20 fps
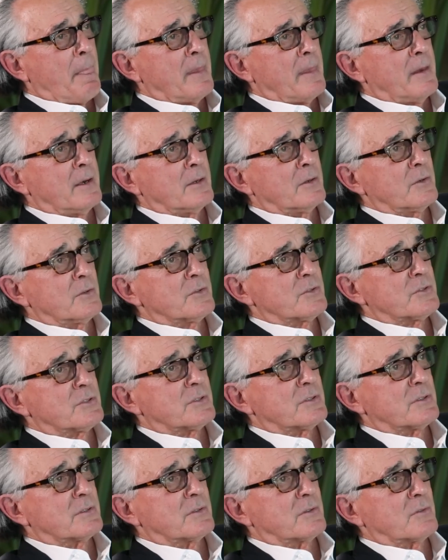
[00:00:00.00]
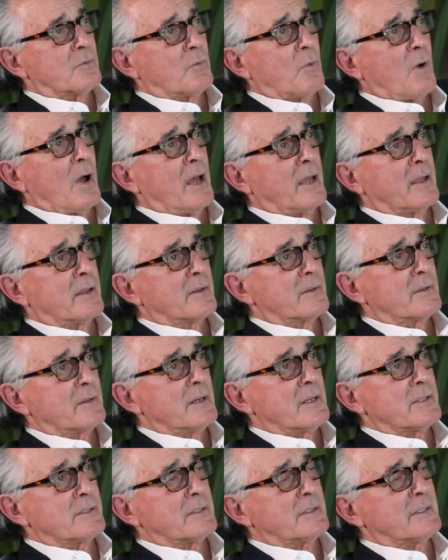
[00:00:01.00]
And he goes, why?
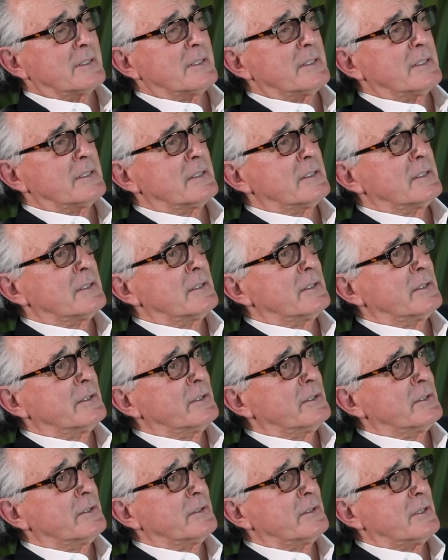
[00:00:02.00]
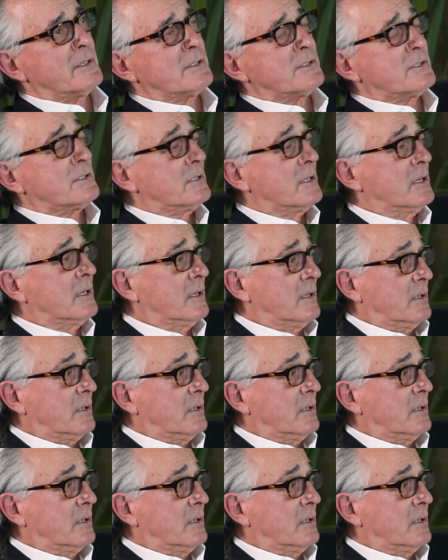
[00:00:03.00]
And I said, uh, that's,